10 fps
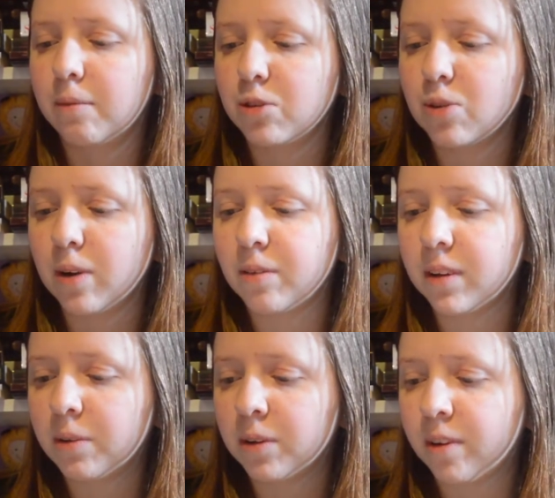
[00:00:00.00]
So I
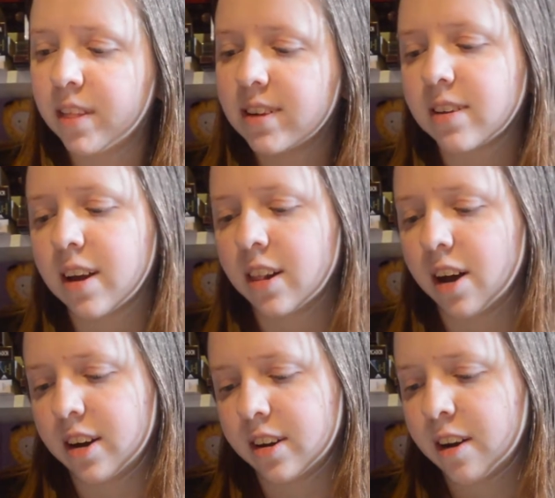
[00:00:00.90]
really want to read this. I
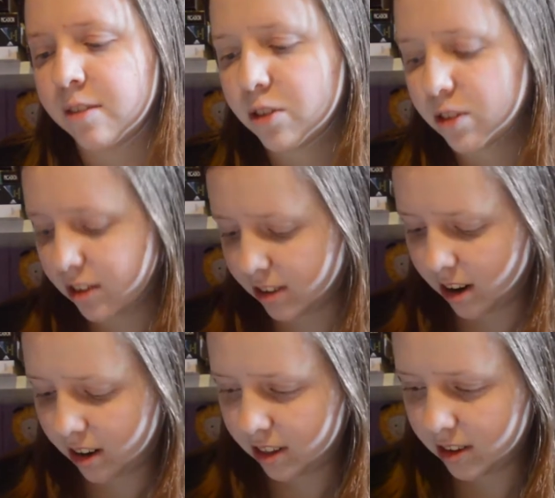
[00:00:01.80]
lied. I've also
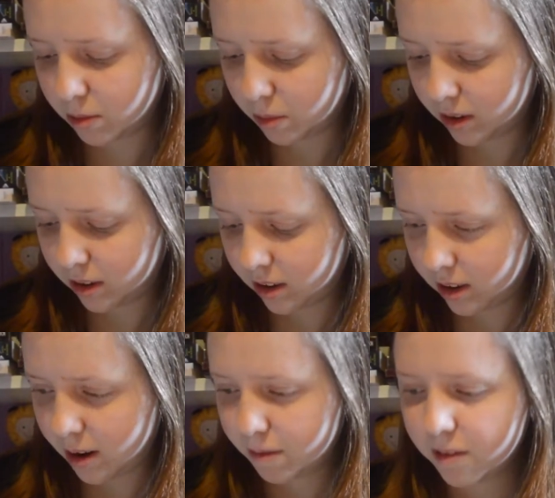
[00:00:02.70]
started this one.
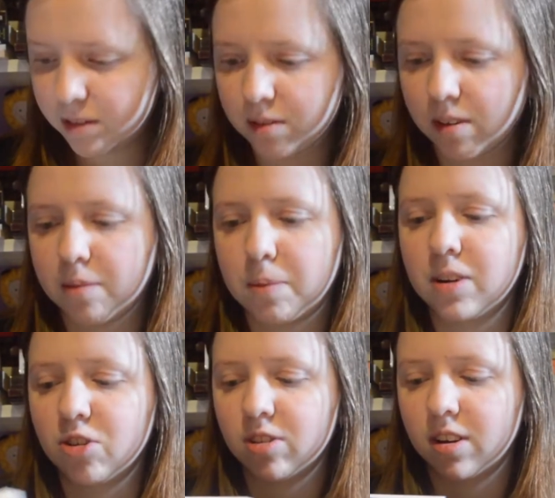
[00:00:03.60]
I'm 55
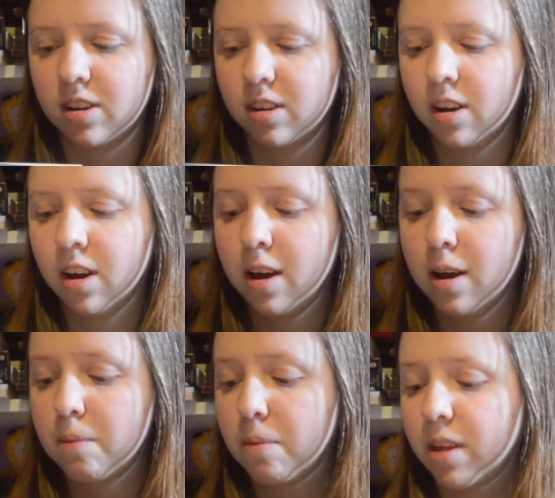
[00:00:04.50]
pages in,
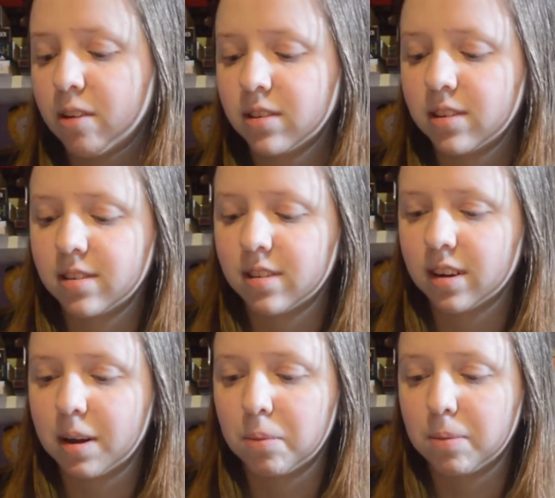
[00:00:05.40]
but that was
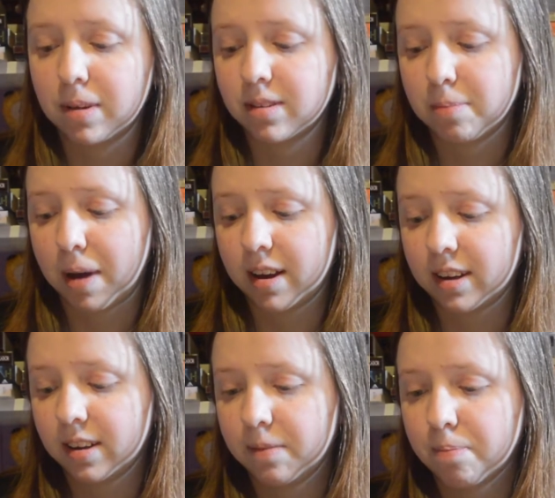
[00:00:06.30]
a couple of months back.